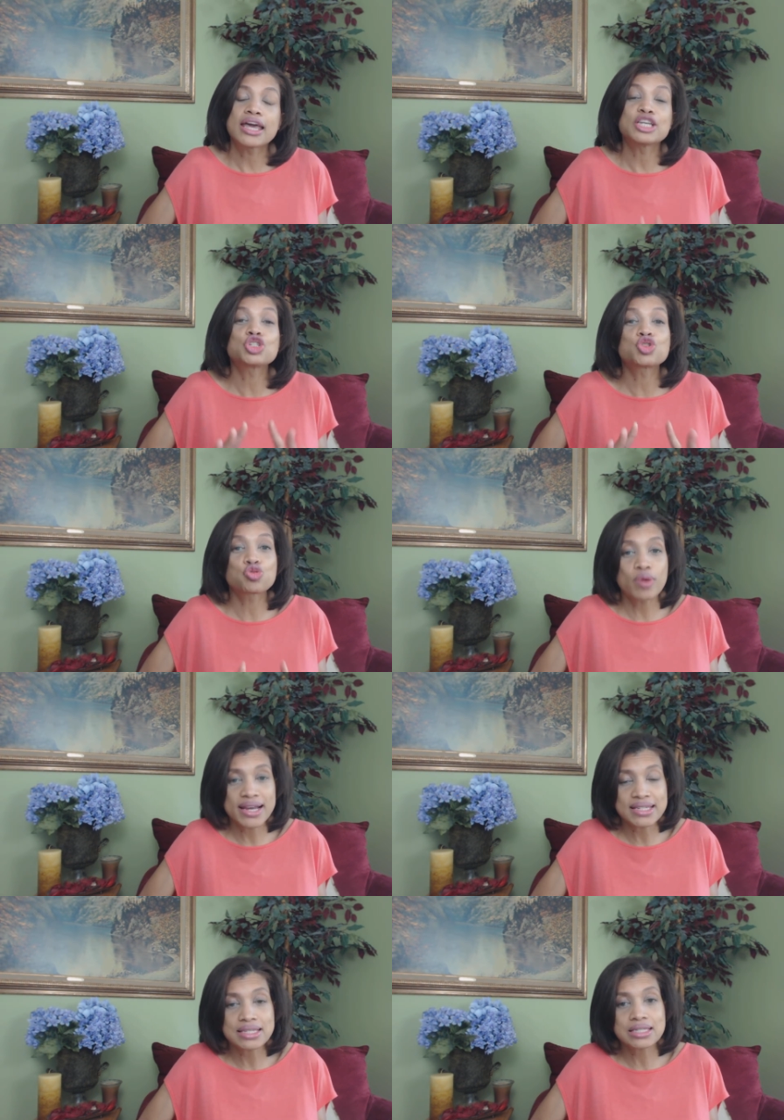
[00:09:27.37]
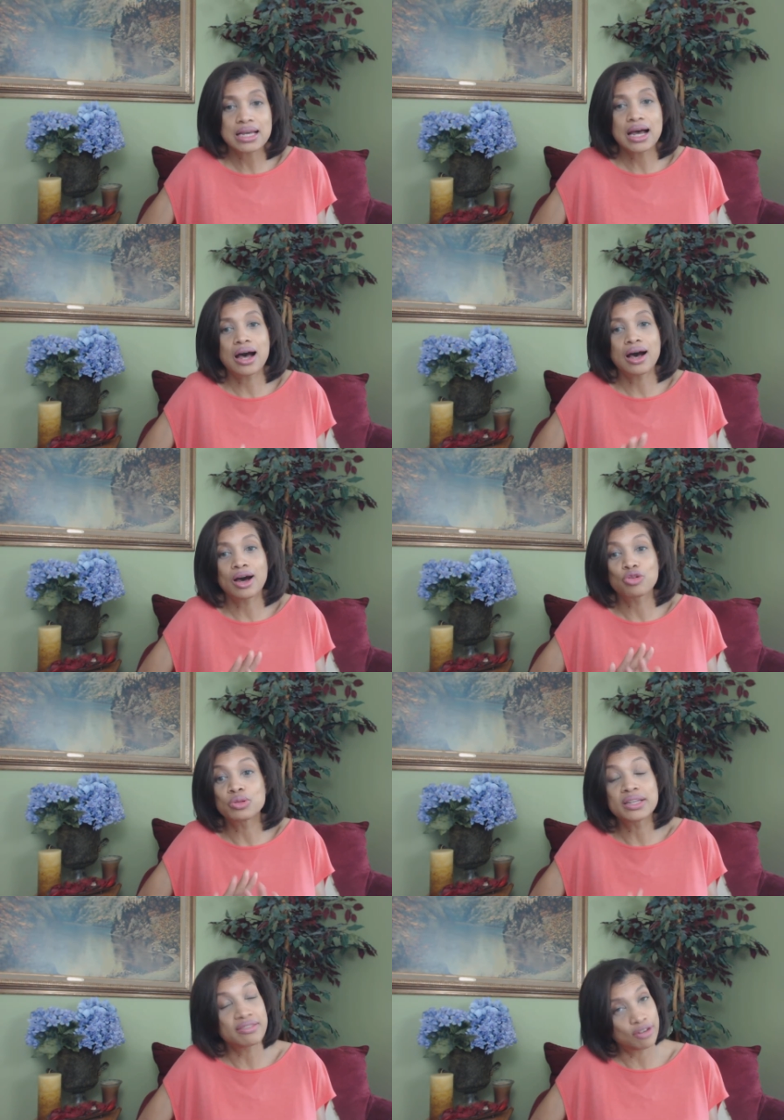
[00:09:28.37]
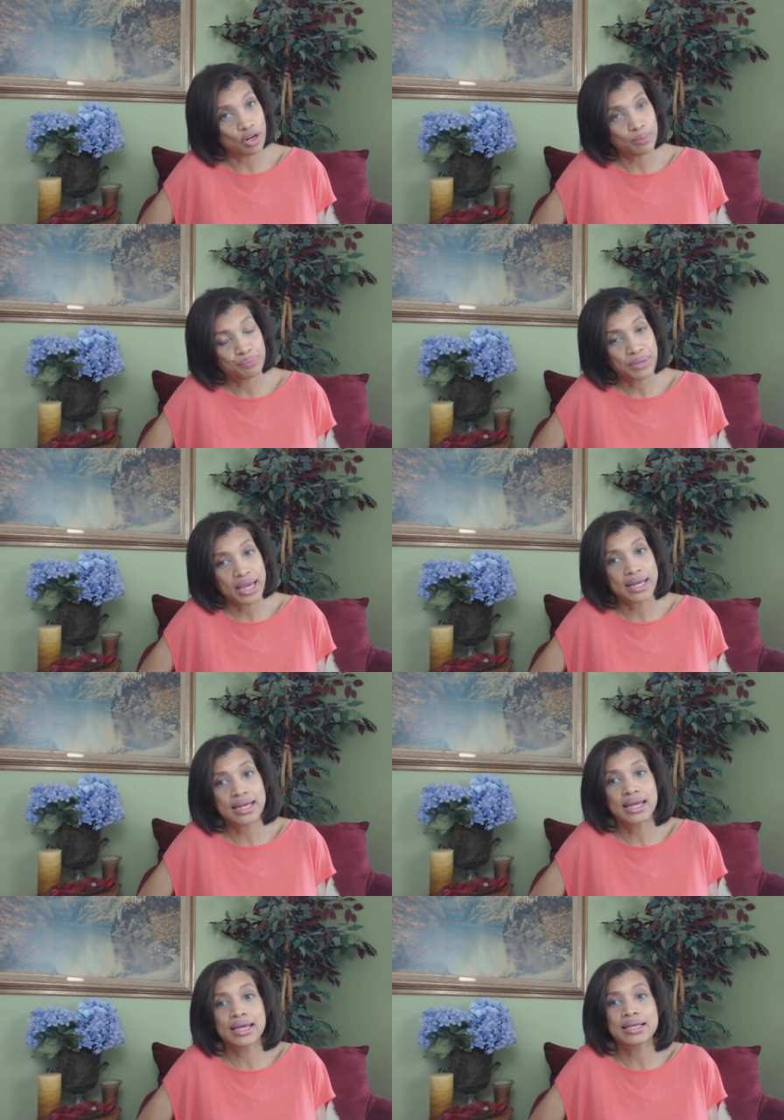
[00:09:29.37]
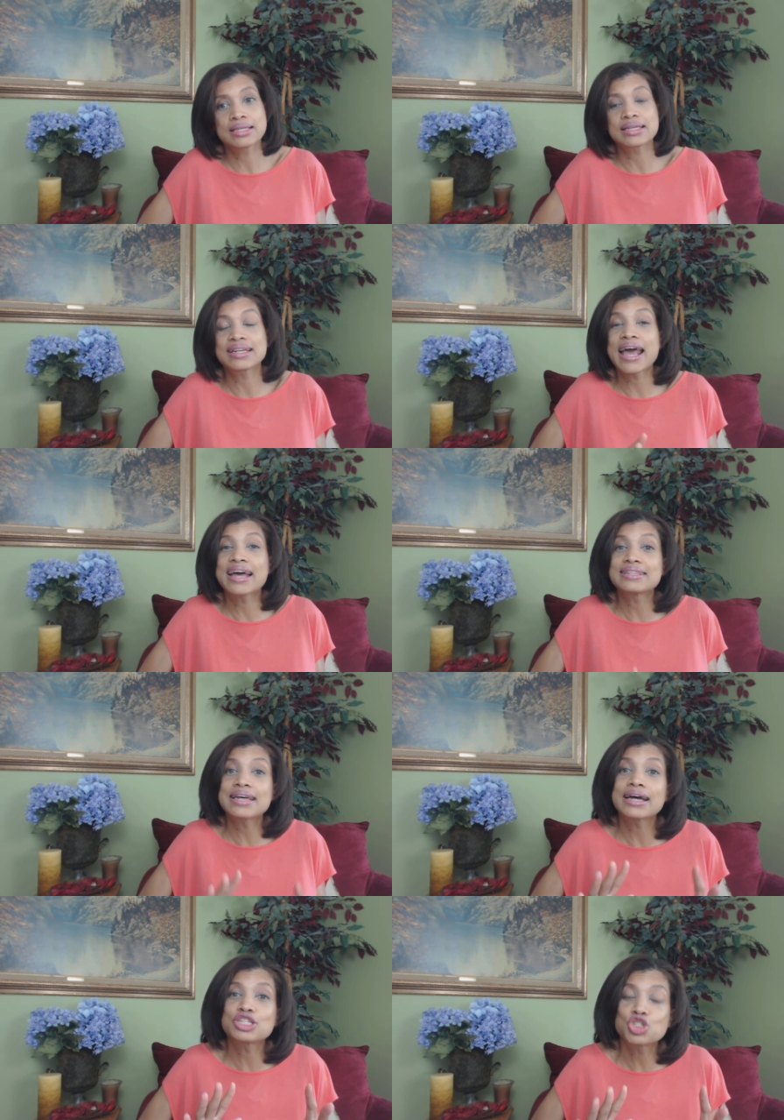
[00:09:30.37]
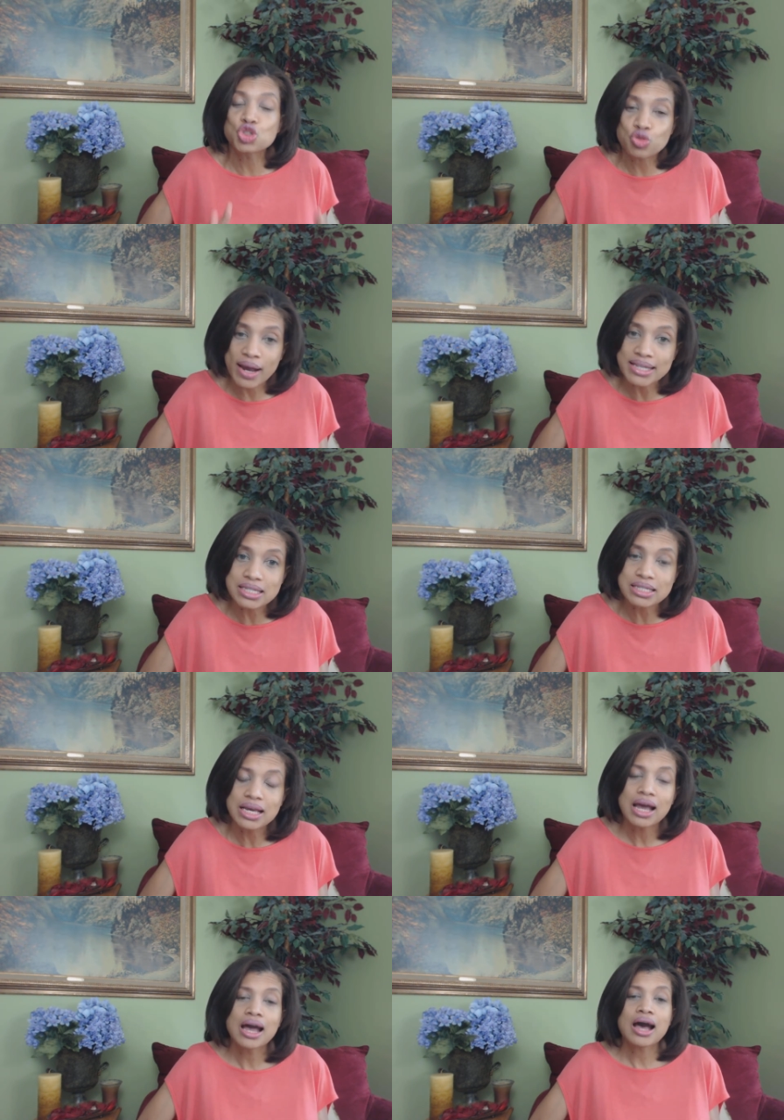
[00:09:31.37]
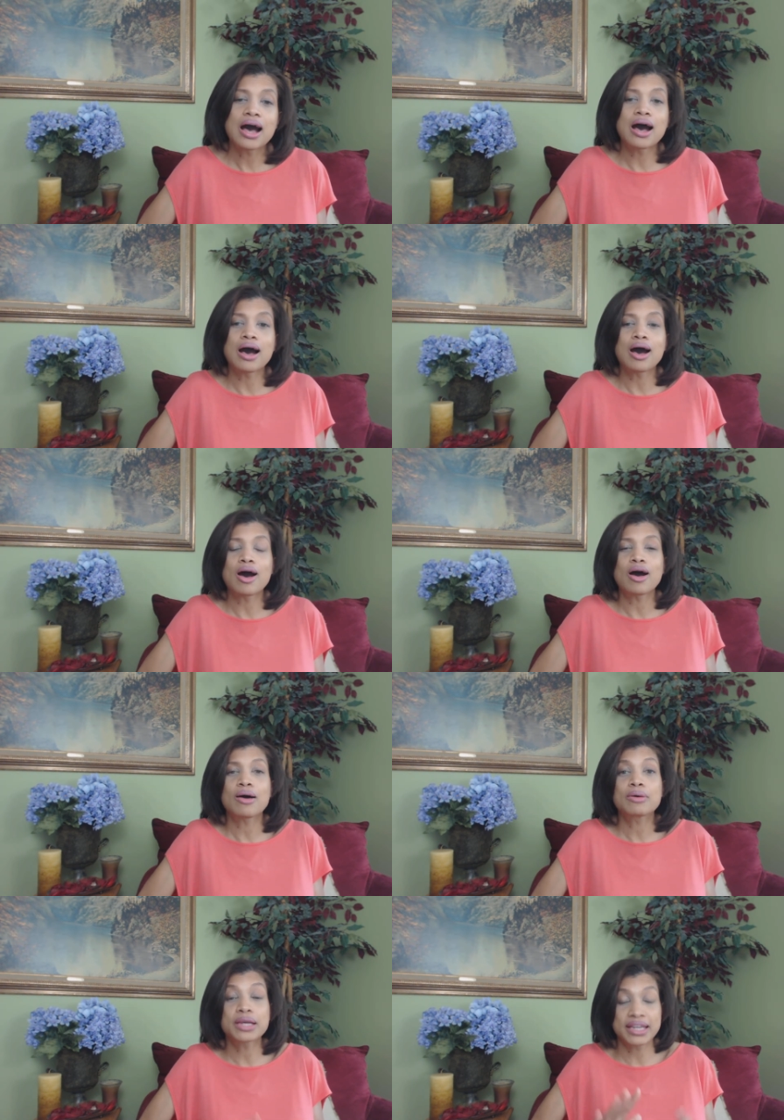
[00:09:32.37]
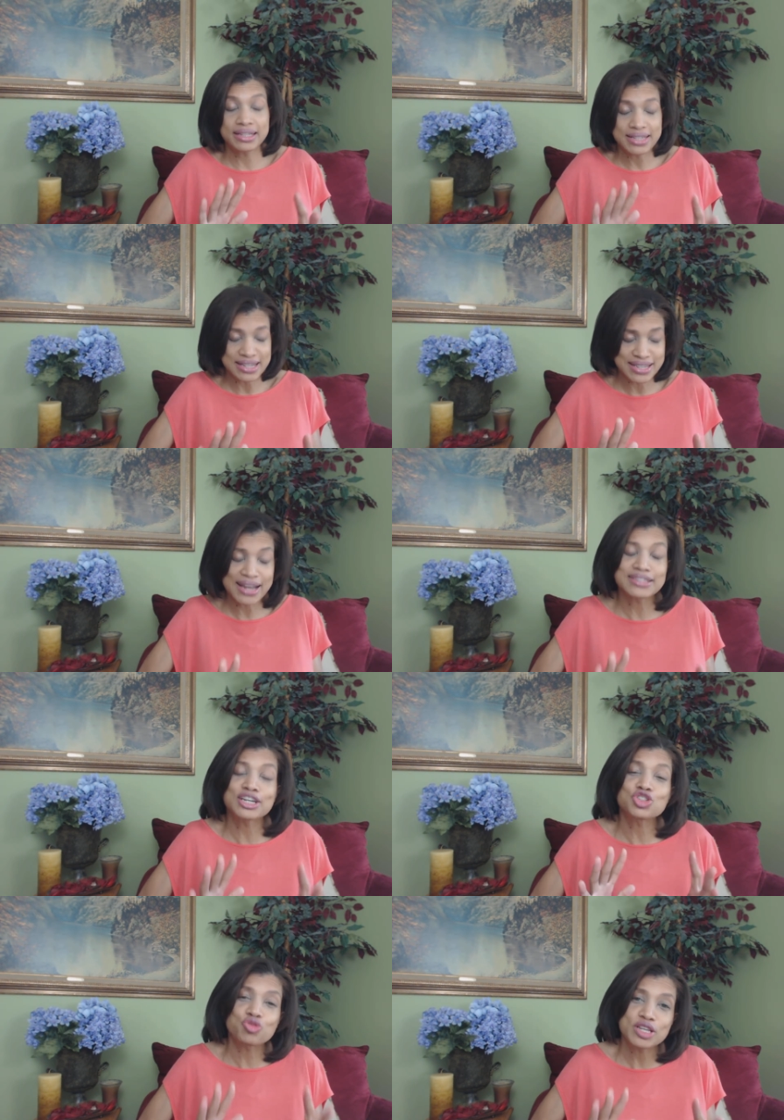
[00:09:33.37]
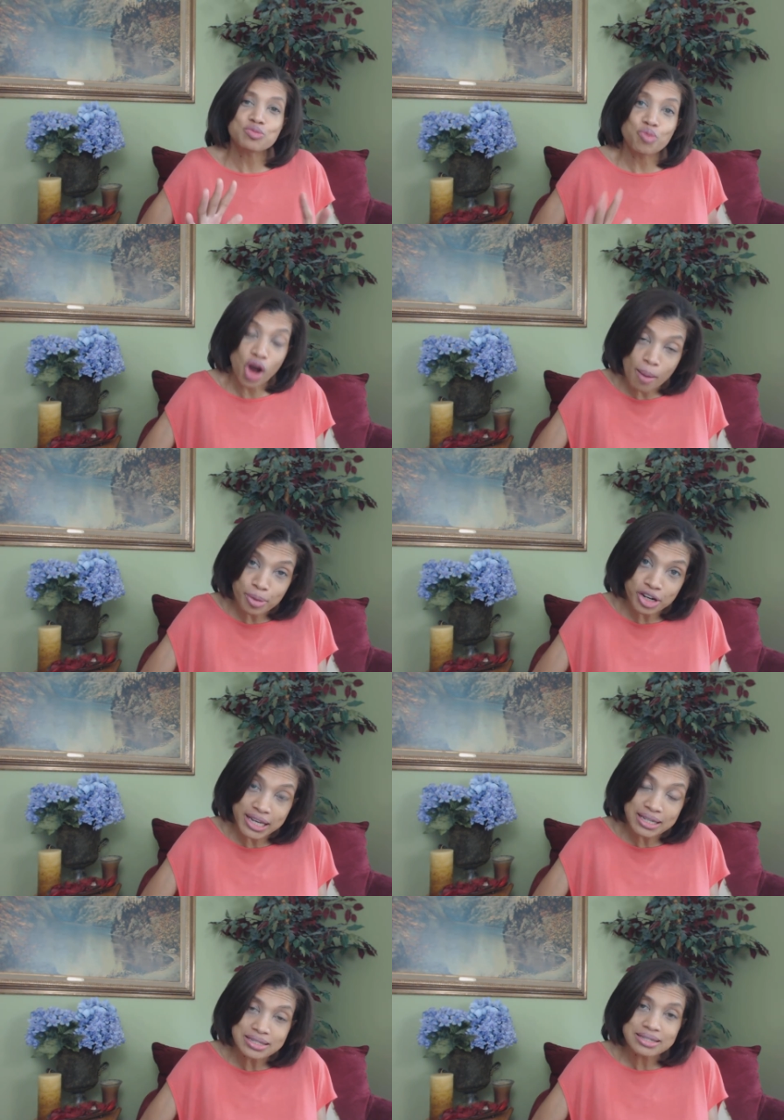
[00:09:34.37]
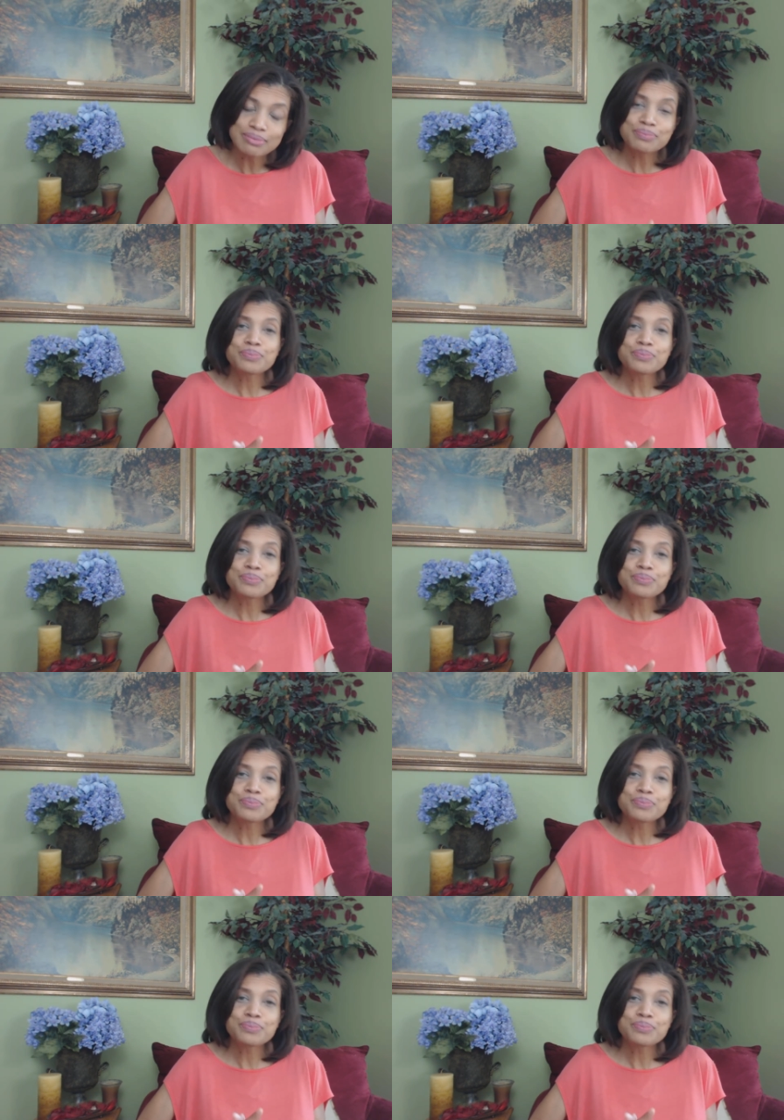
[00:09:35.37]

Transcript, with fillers: a stress uh, reliever. It is an anti-stress, uh, it contains anti-stress properties